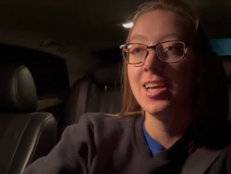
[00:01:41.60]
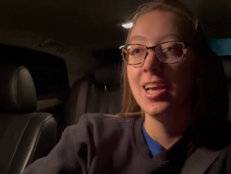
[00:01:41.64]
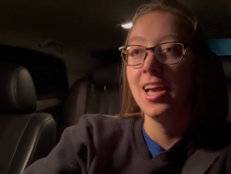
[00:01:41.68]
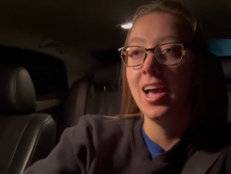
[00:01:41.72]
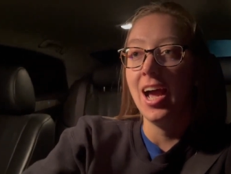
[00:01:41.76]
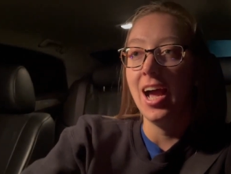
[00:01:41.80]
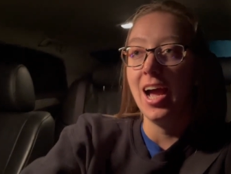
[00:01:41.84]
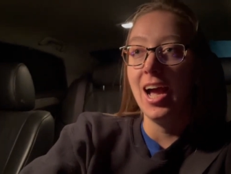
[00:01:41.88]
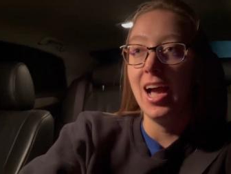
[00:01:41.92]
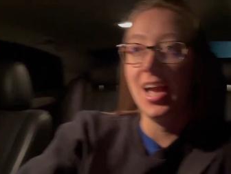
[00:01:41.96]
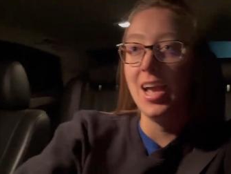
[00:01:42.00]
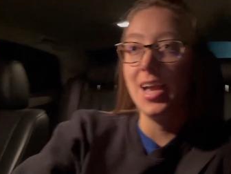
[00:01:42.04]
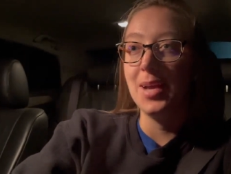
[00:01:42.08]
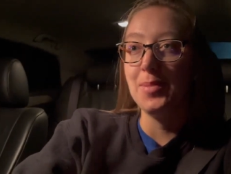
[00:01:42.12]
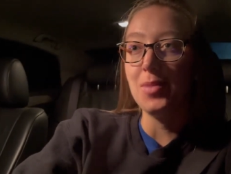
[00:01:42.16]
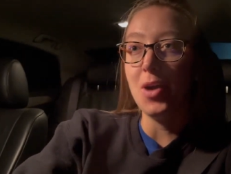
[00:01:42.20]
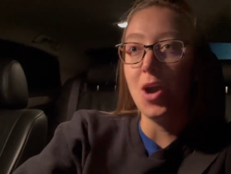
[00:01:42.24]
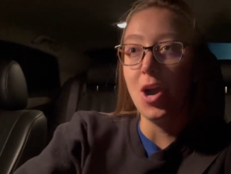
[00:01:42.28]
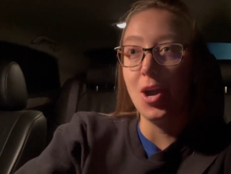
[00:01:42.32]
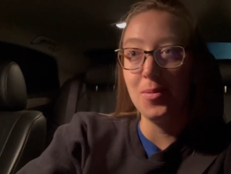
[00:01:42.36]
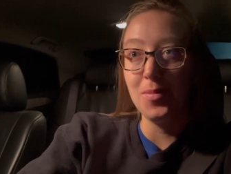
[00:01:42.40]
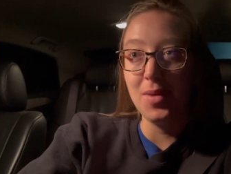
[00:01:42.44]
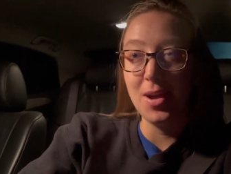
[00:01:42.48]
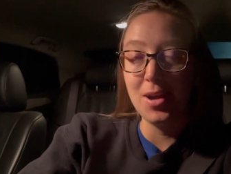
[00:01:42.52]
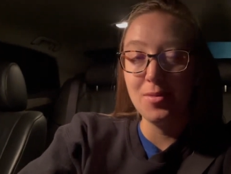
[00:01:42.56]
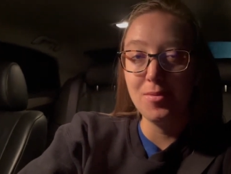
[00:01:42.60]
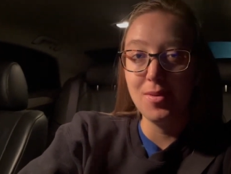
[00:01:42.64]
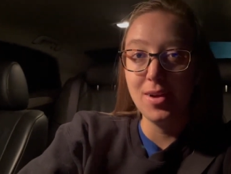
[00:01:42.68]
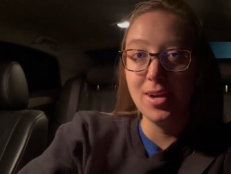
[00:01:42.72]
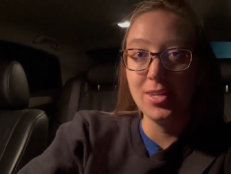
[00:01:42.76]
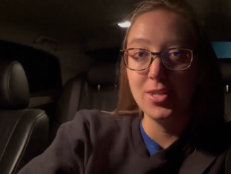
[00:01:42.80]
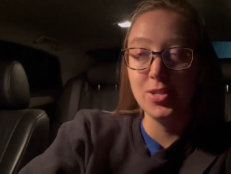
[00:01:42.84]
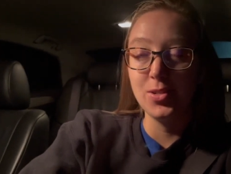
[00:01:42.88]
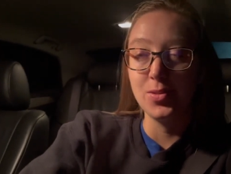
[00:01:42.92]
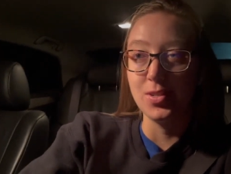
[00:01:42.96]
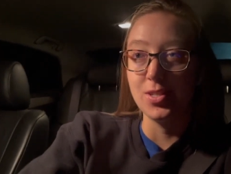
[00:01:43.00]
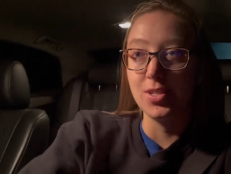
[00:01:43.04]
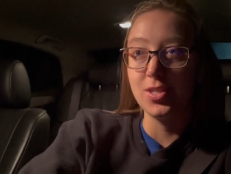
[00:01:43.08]
I'm on my way
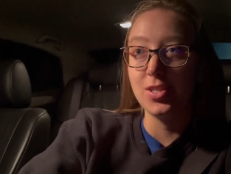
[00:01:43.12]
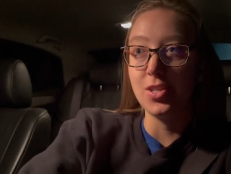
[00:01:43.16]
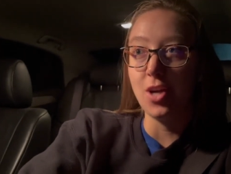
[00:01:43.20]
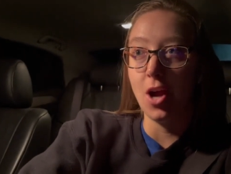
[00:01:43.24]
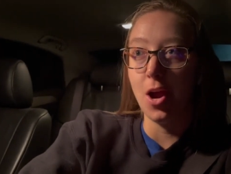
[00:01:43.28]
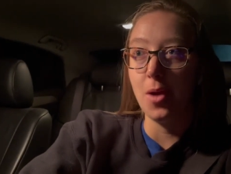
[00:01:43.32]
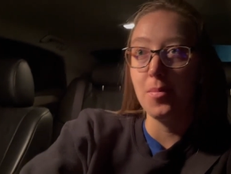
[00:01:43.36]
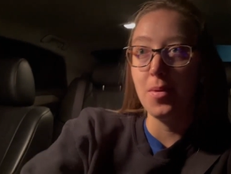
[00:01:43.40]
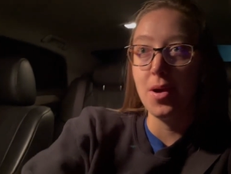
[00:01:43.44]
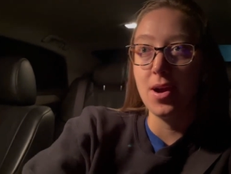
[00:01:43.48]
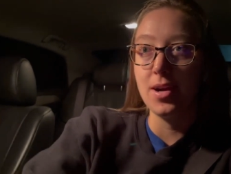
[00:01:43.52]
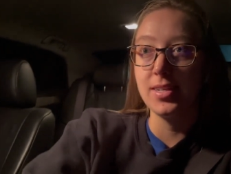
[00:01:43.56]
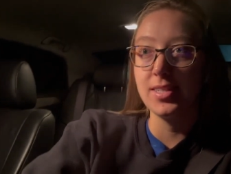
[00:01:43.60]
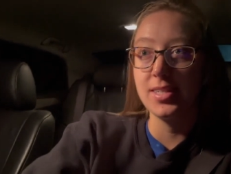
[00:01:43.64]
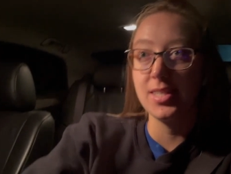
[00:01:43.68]
to a Starbucks.